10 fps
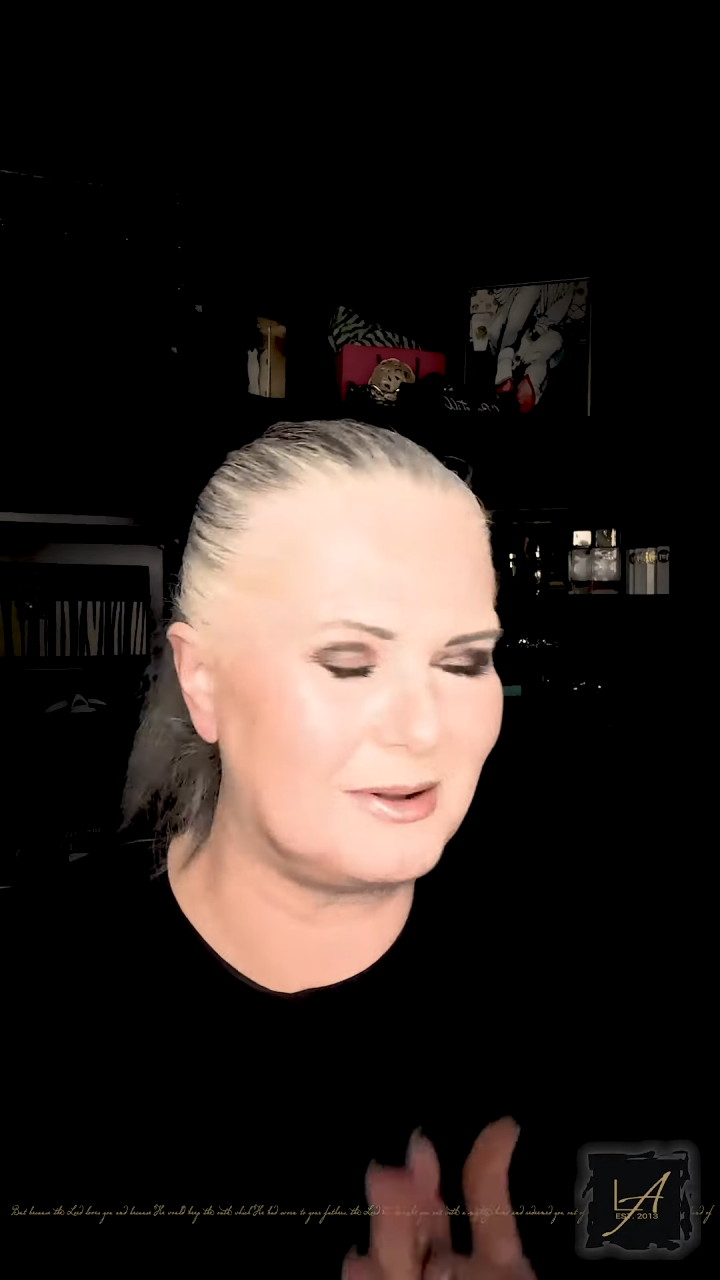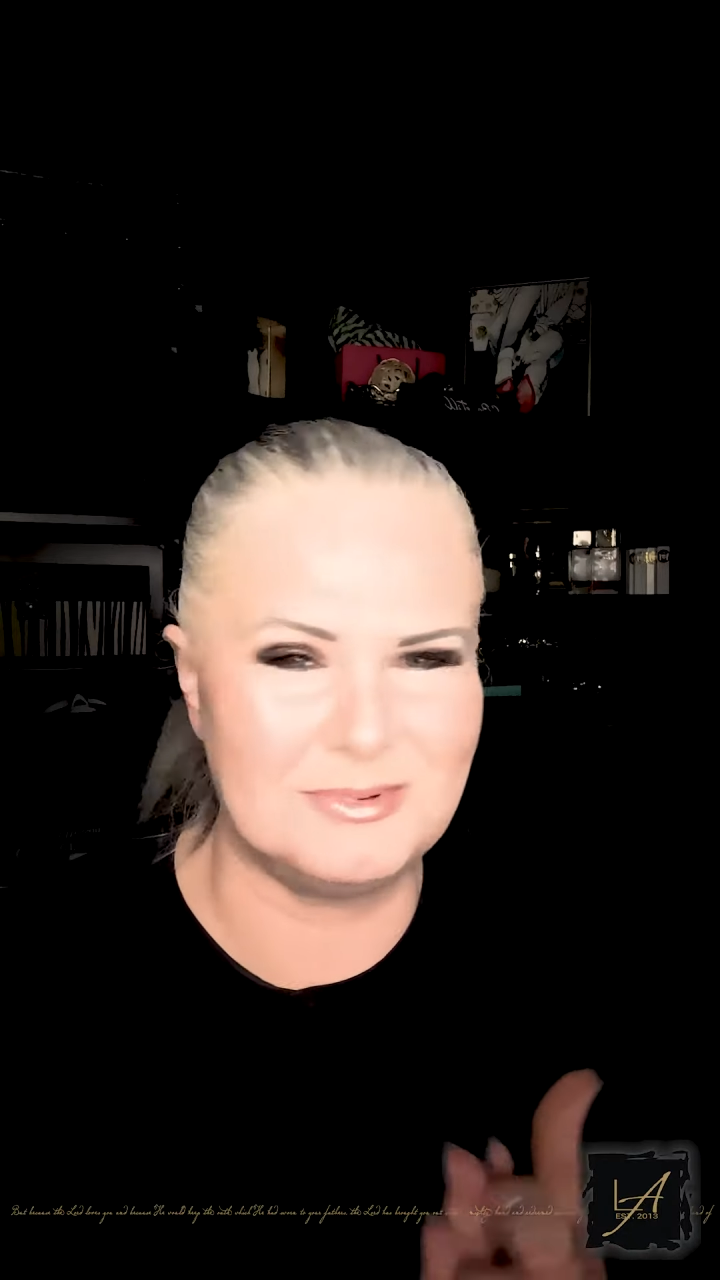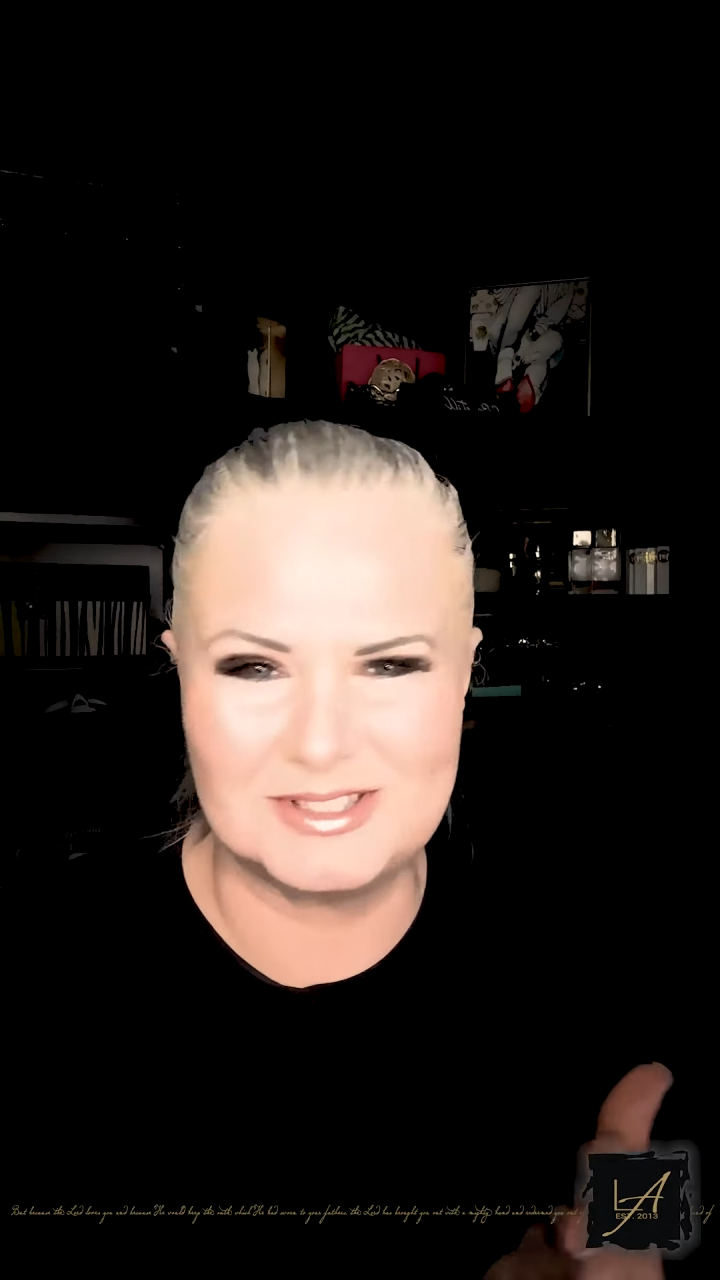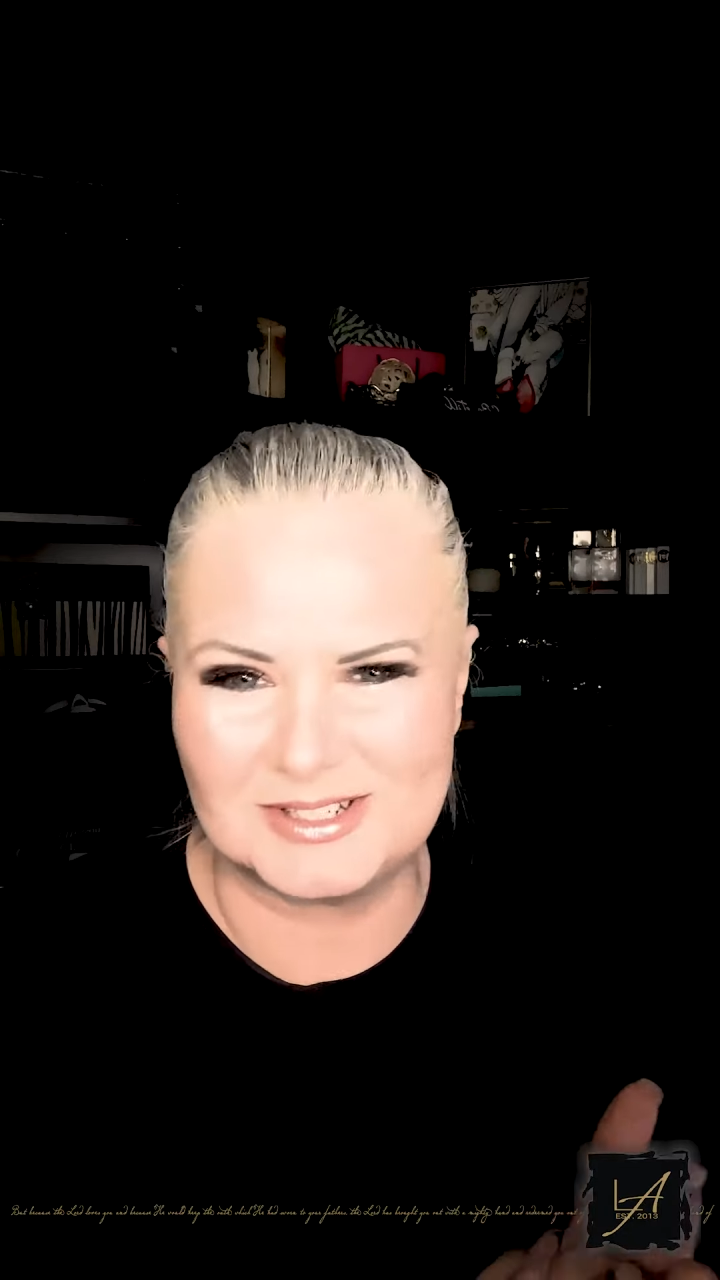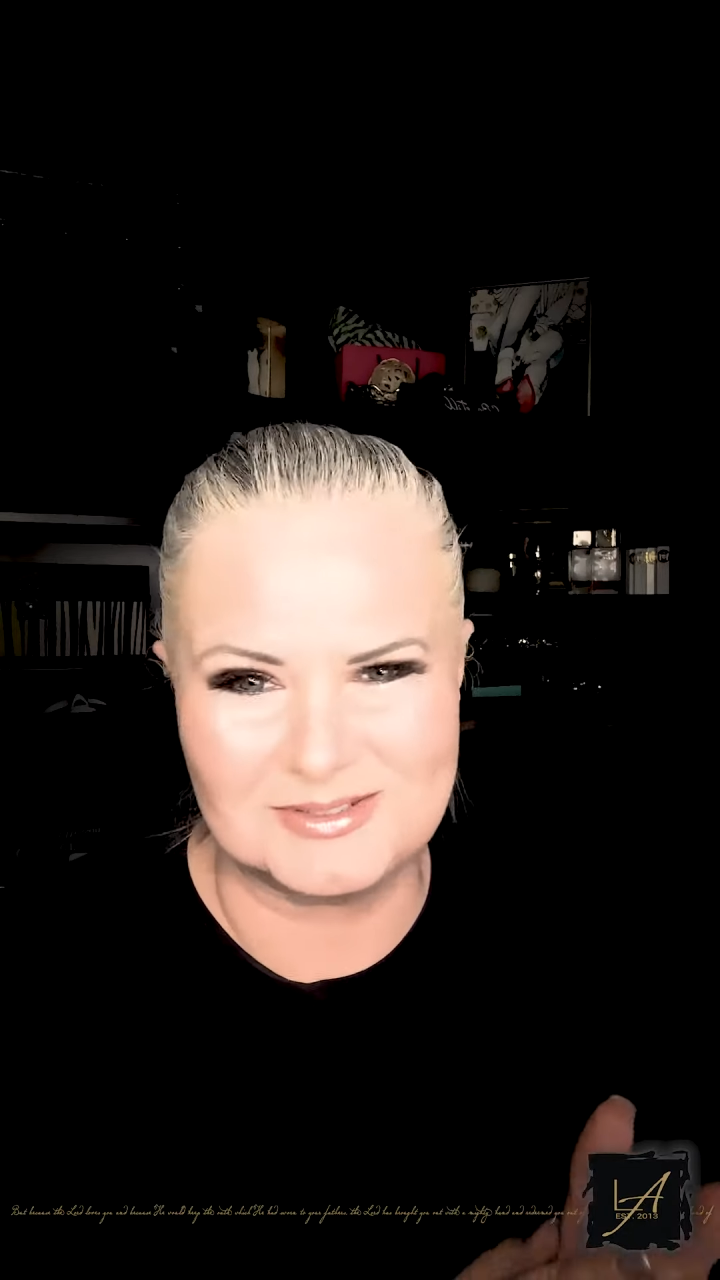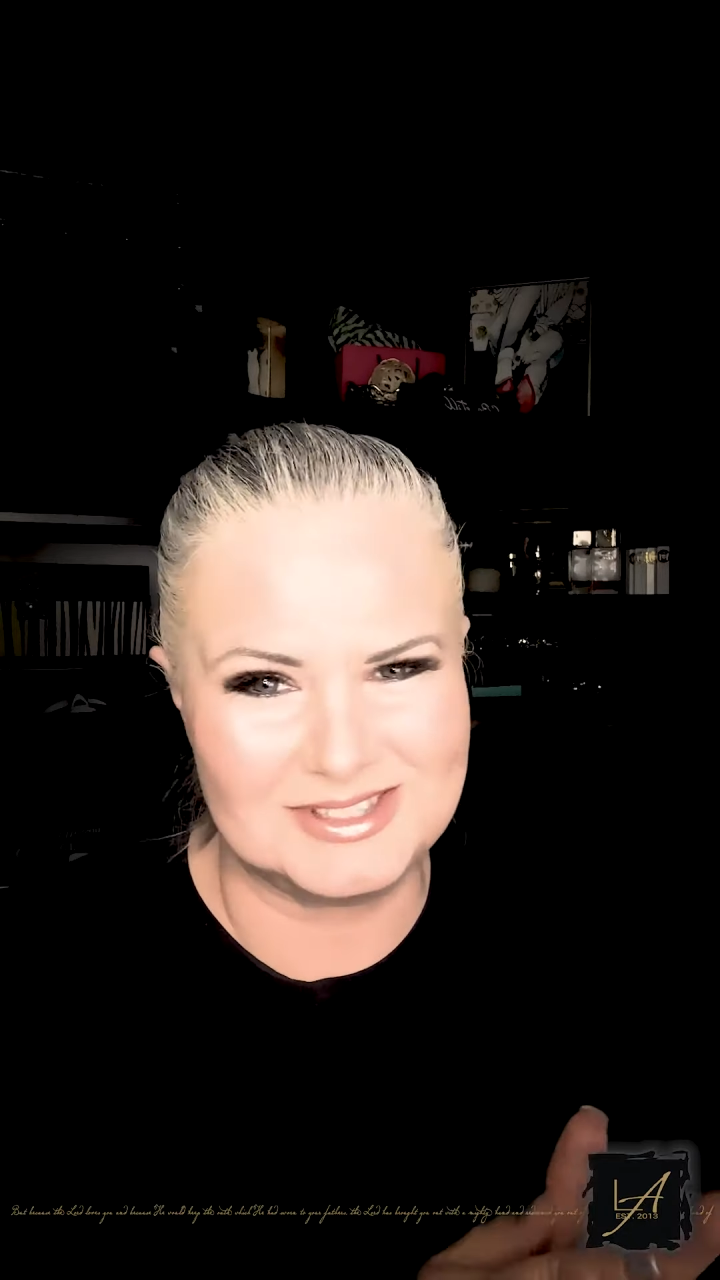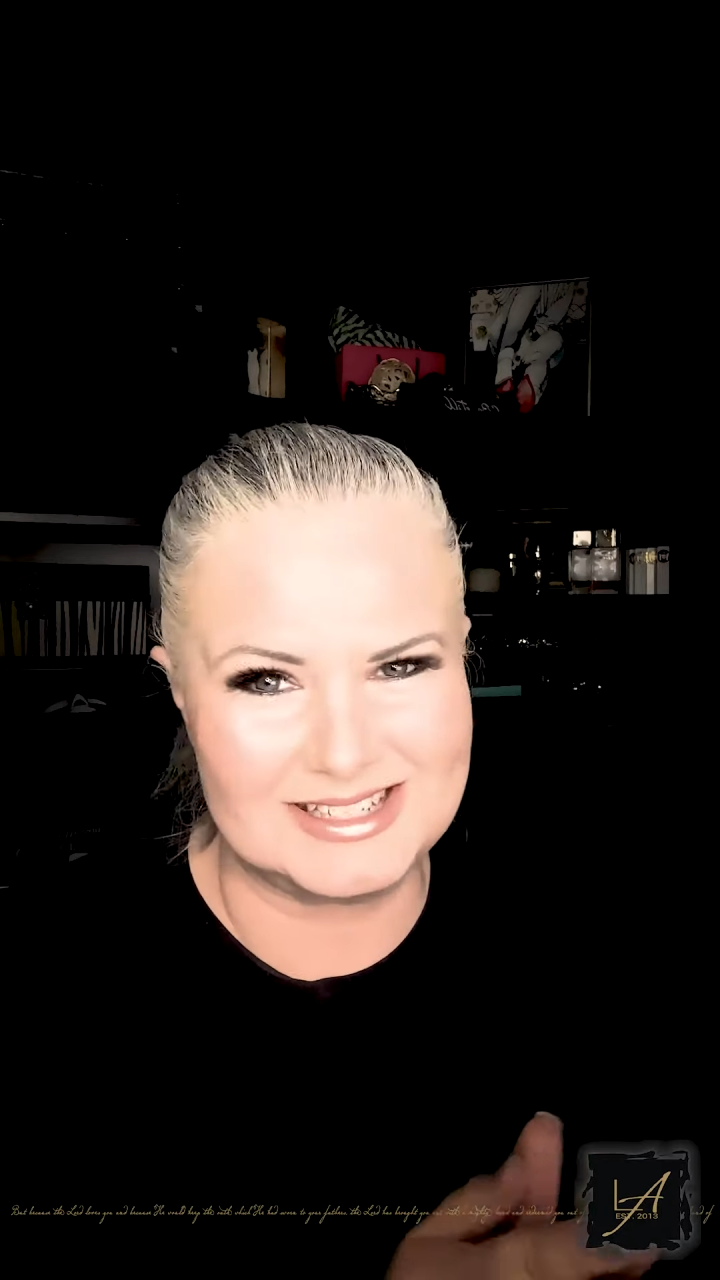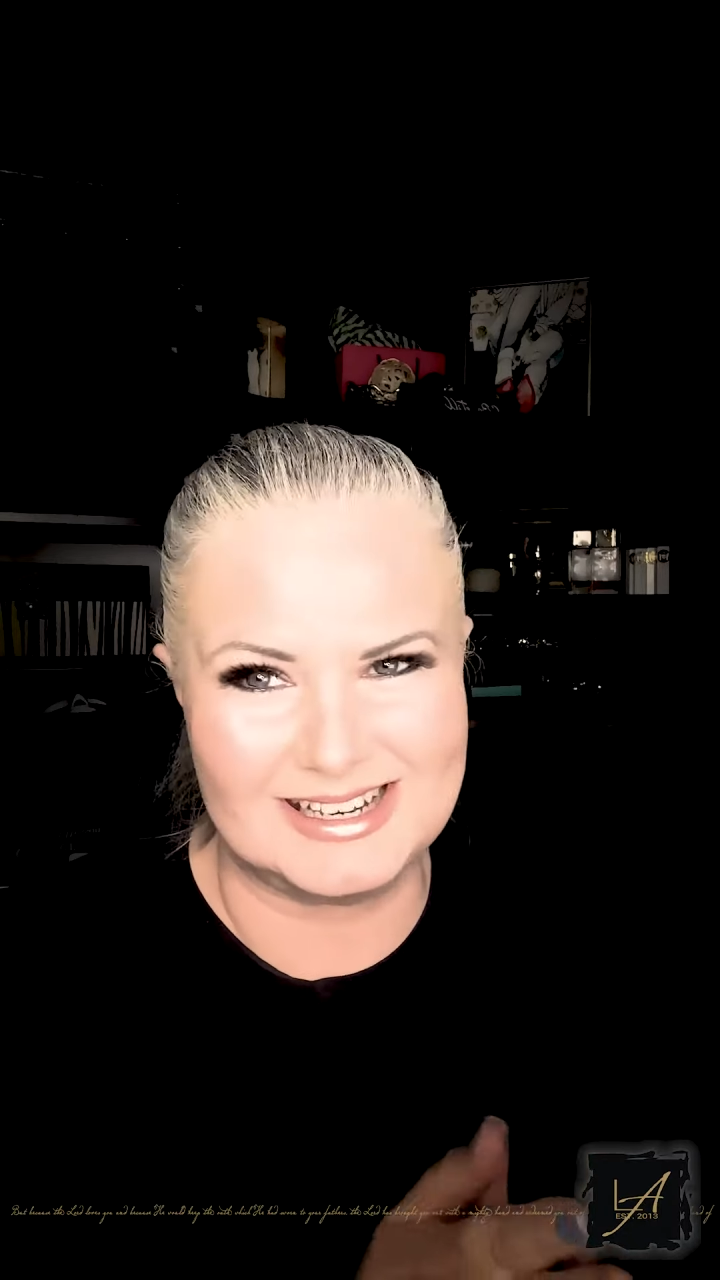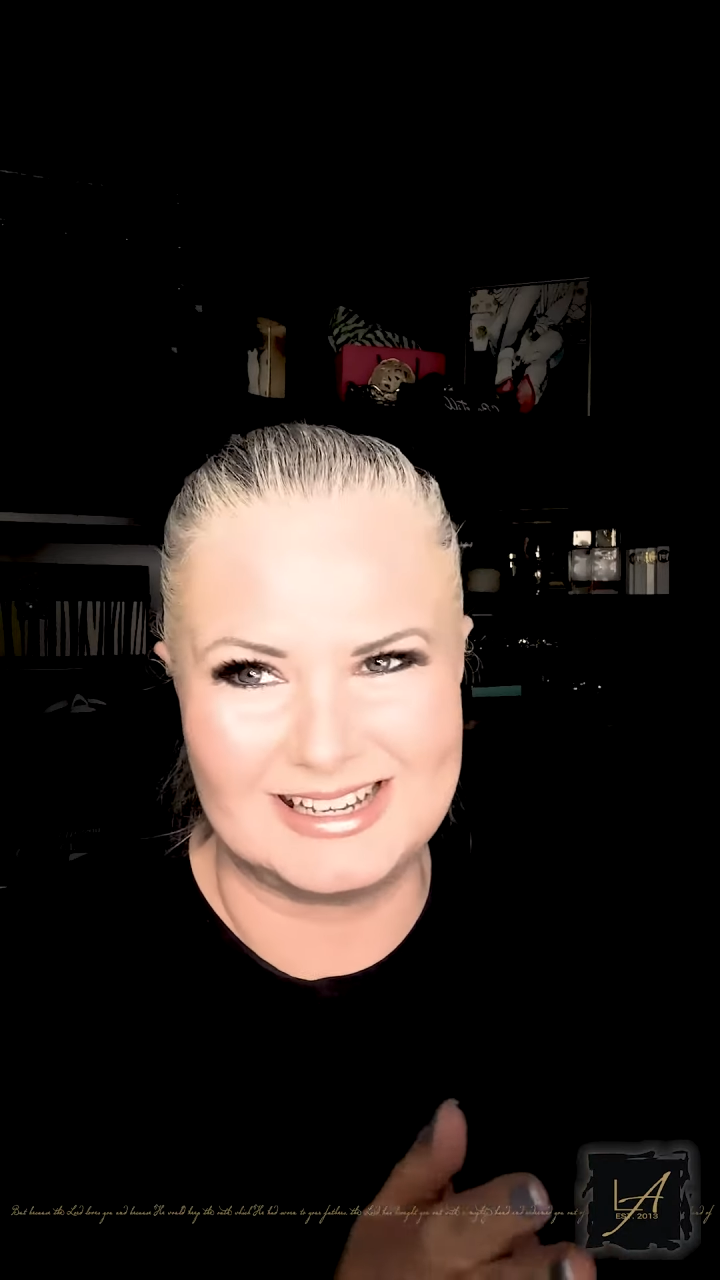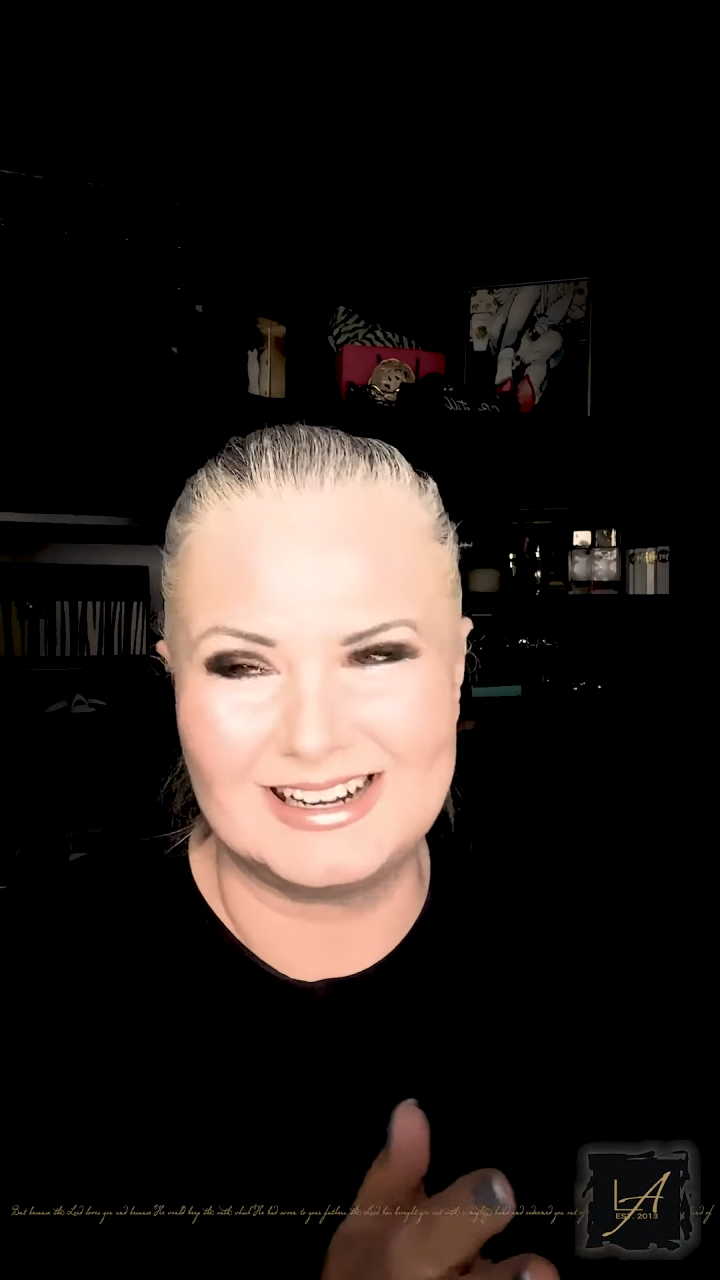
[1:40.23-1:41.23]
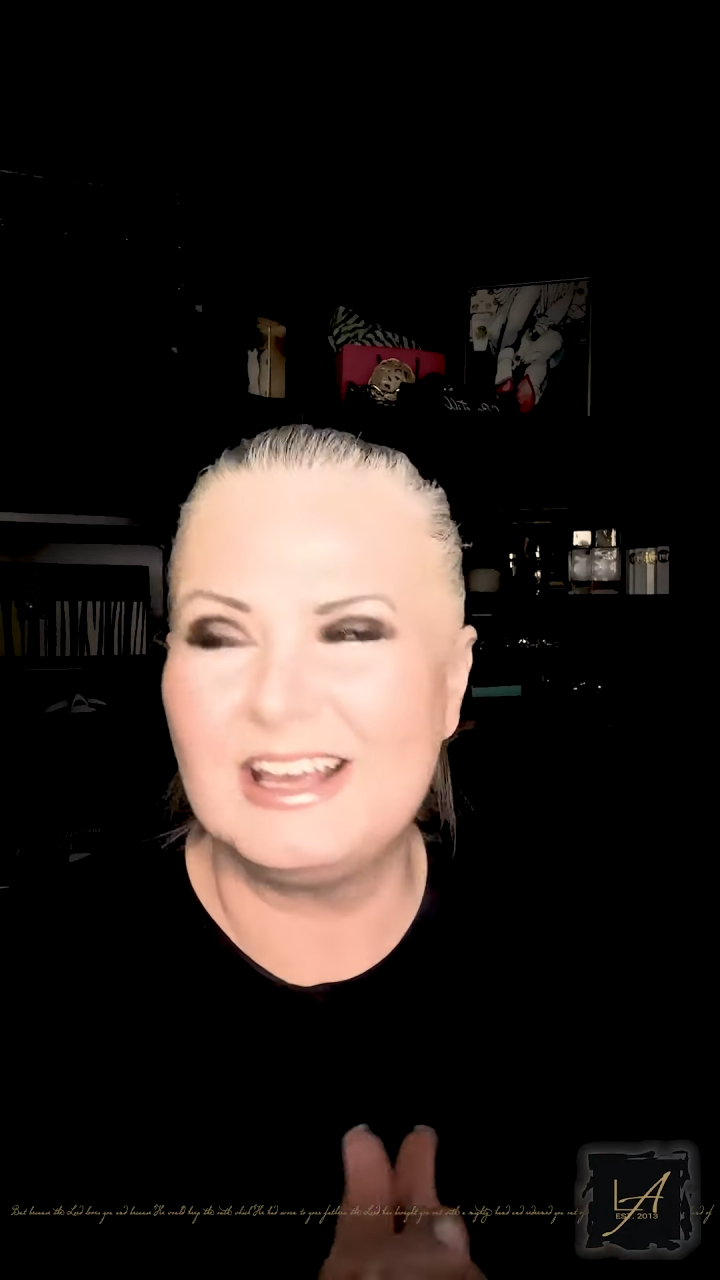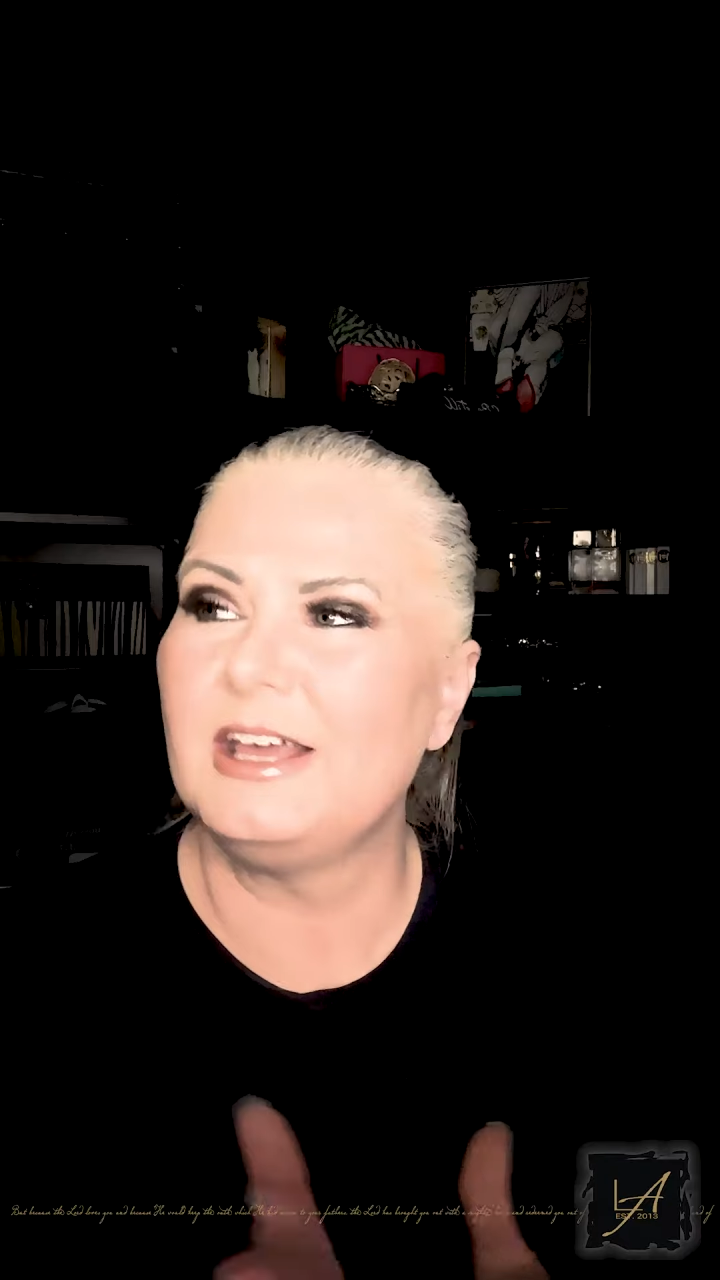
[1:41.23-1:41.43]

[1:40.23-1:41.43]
It was so sad.